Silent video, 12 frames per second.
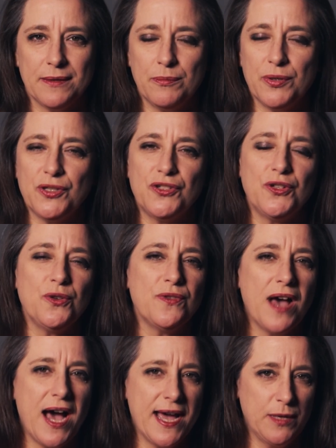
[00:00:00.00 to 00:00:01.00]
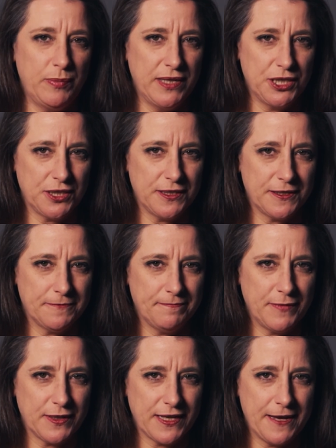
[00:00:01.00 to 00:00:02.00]
pursue the higher pleasures.
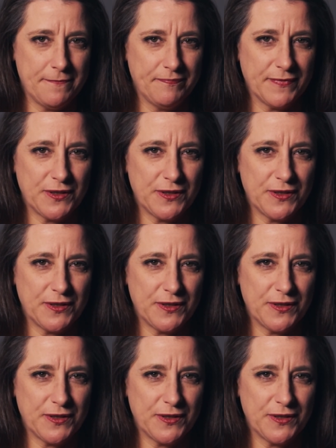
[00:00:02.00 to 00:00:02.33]
Okay,